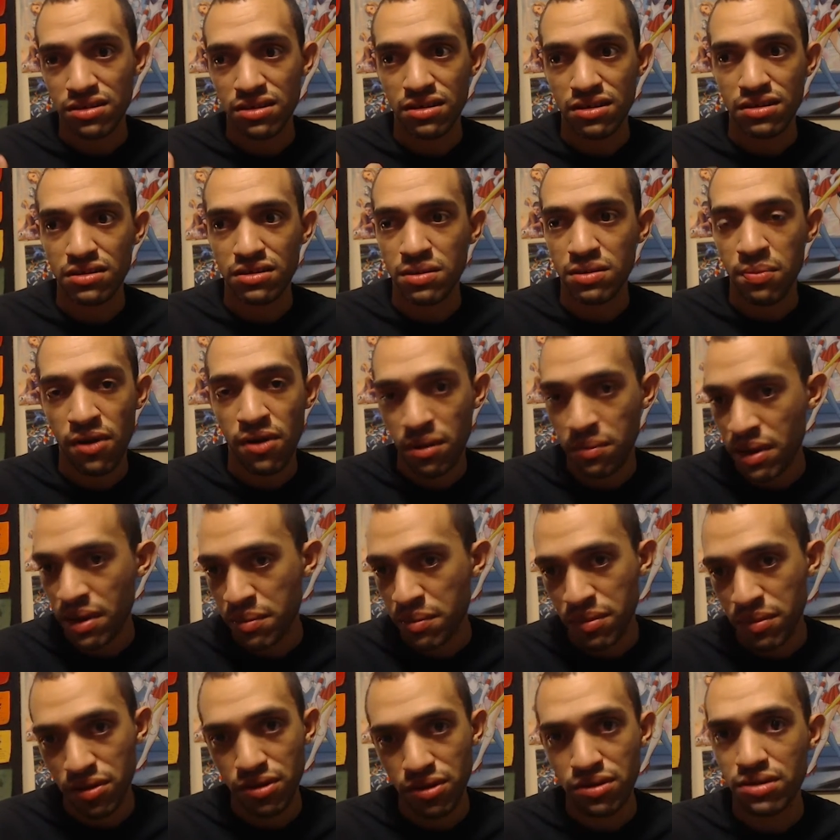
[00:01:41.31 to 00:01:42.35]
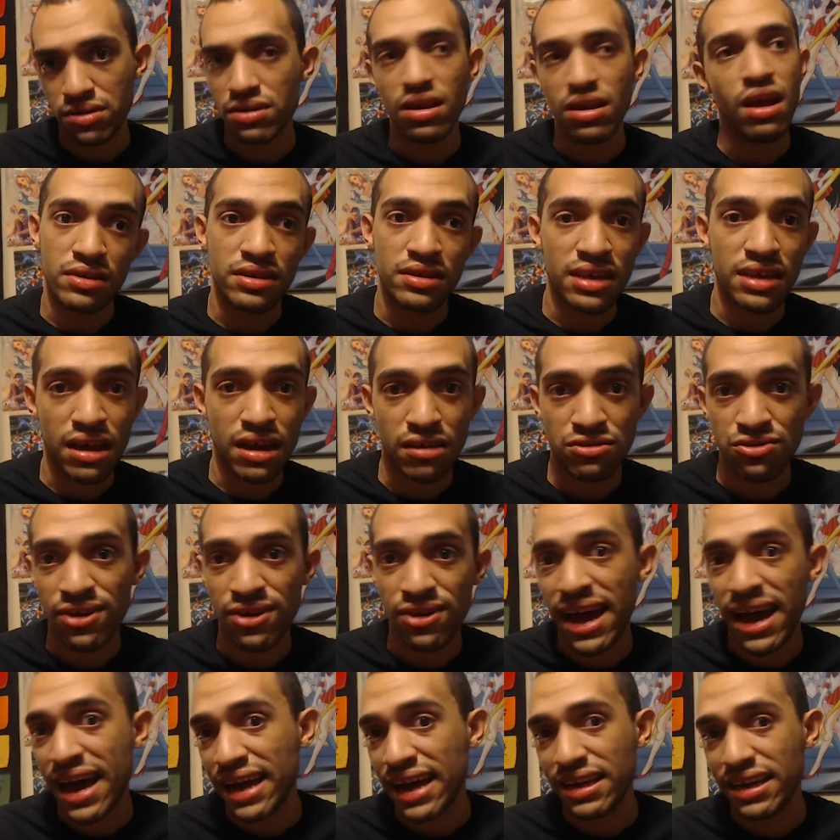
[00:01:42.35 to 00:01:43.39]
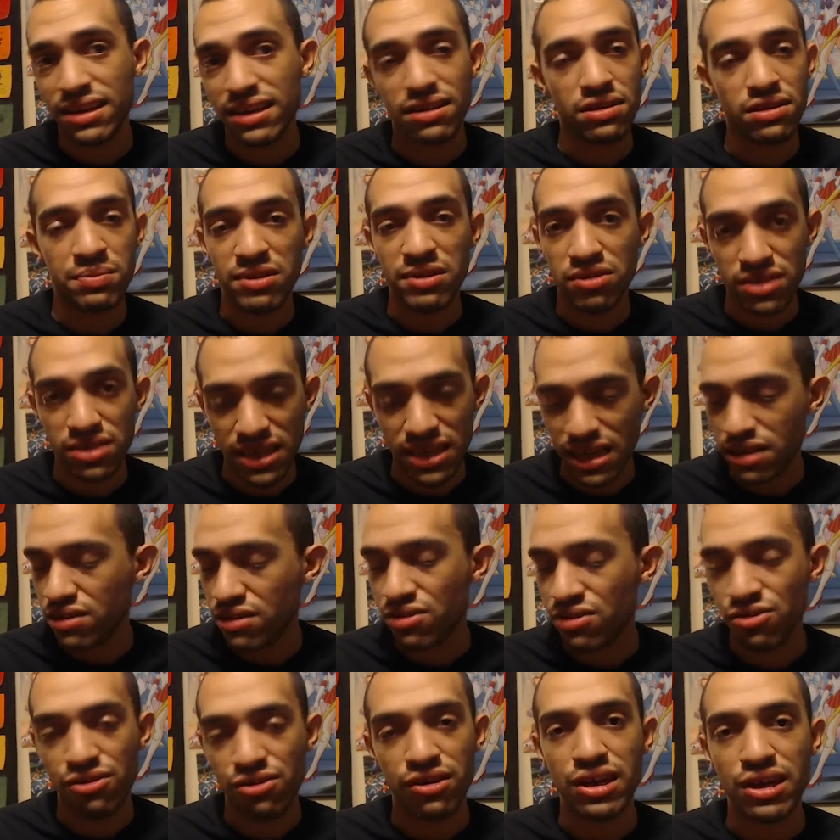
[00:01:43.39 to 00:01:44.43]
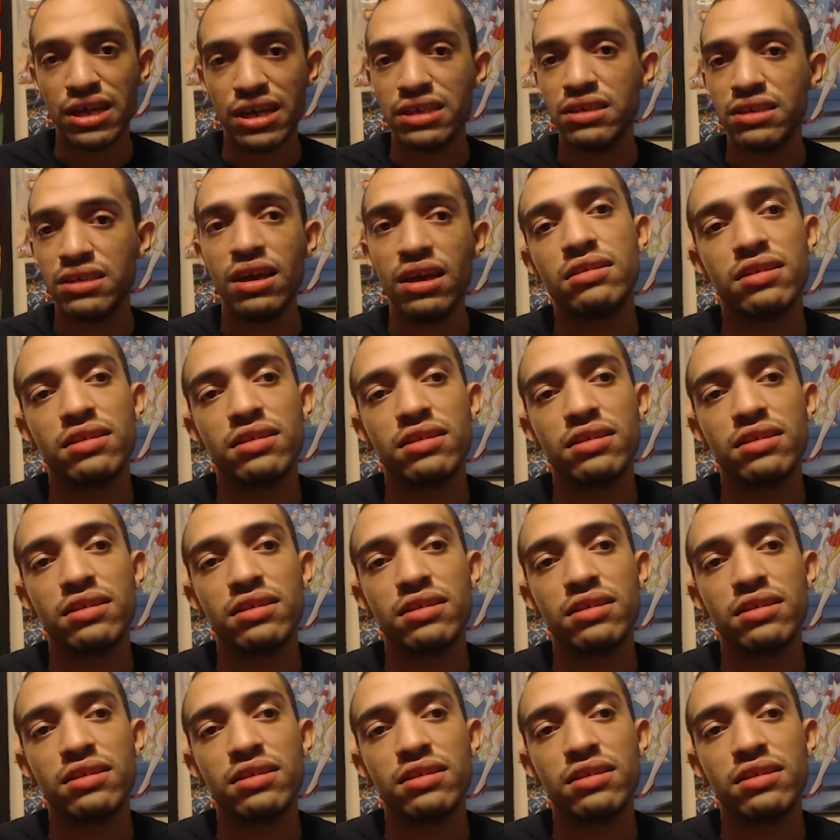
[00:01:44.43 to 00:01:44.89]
the party members, the soundtrack, the music, of course,